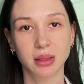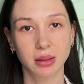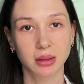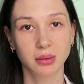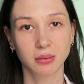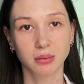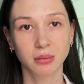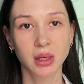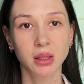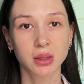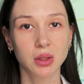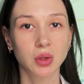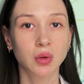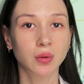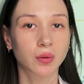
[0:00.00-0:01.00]
it.
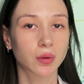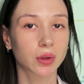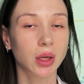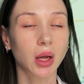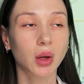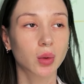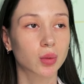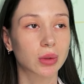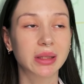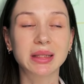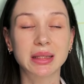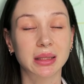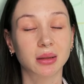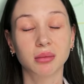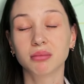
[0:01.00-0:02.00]
So for now,
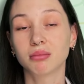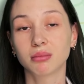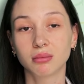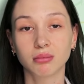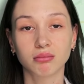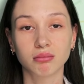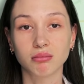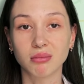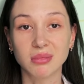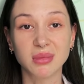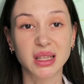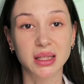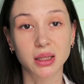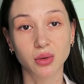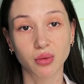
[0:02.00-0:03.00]
it's a
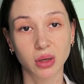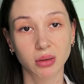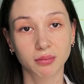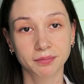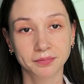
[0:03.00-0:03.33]
mystery.